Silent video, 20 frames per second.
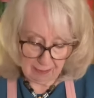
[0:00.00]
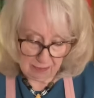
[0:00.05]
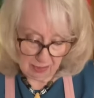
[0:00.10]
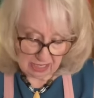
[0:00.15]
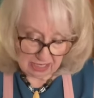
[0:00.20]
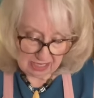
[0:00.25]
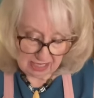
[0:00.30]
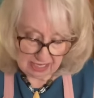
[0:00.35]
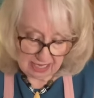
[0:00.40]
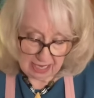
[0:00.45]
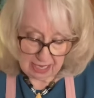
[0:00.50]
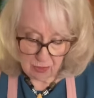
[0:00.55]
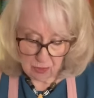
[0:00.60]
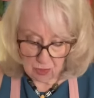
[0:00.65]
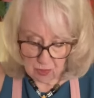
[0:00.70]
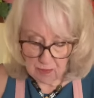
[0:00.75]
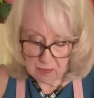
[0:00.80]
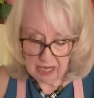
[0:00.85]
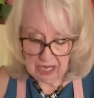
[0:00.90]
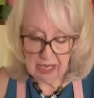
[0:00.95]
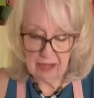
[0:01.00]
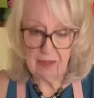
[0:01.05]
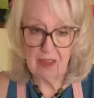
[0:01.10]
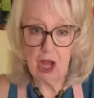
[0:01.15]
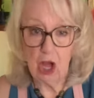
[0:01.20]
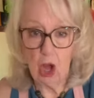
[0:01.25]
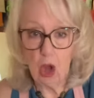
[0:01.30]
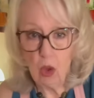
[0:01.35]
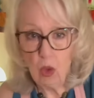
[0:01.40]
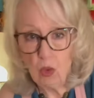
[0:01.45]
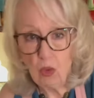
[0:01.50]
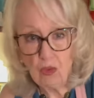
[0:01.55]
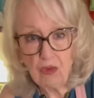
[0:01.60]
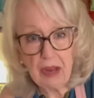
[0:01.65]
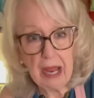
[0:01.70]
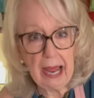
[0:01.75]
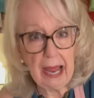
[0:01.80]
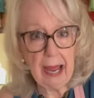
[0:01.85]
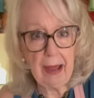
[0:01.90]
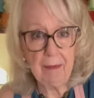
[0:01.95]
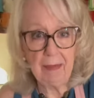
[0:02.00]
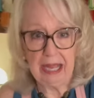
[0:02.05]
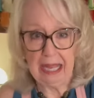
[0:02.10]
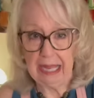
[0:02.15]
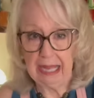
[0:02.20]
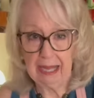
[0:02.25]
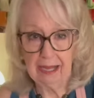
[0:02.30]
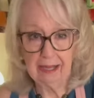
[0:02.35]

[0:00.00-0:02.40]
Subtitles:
But today we're making the old-timey